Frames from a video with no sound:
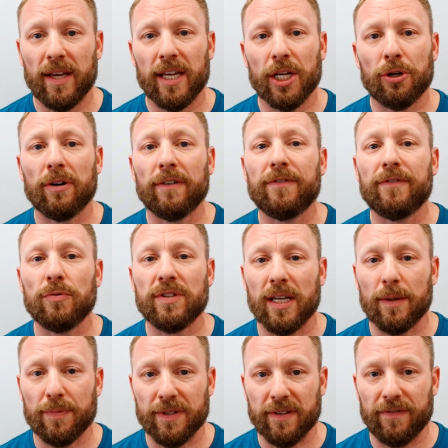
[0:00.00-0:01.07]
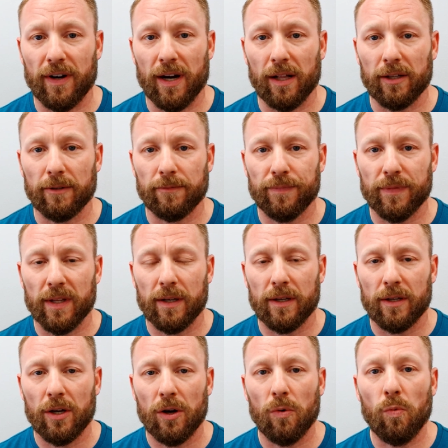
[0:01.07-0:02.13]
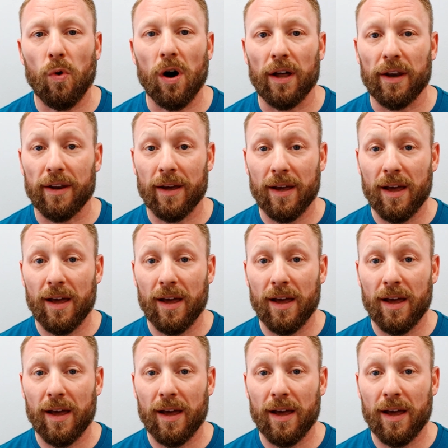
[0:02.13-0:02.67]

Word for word: Here are a few tips to follow. One,